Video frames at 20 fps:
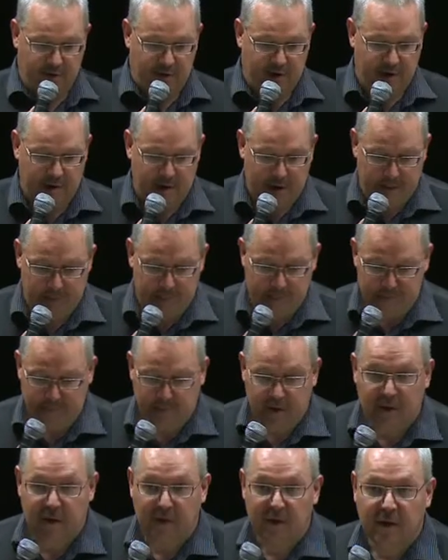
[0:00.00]
problem.
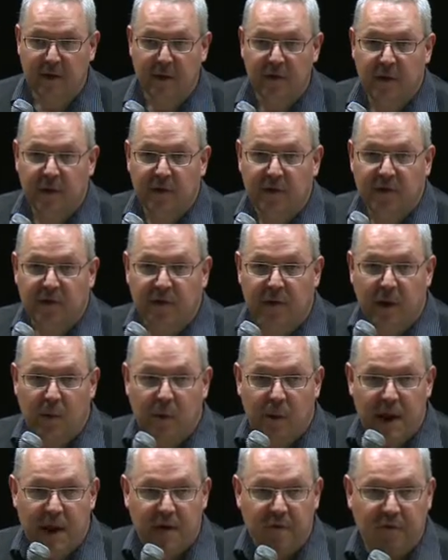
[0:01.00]
So now
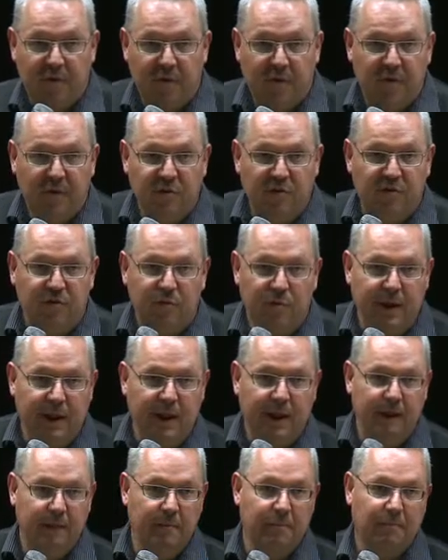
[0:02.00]
we have
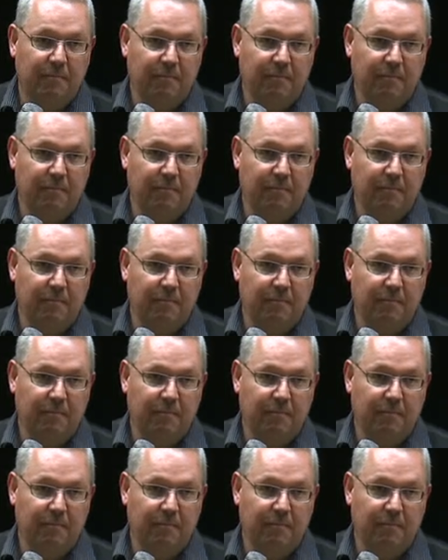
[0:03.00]
3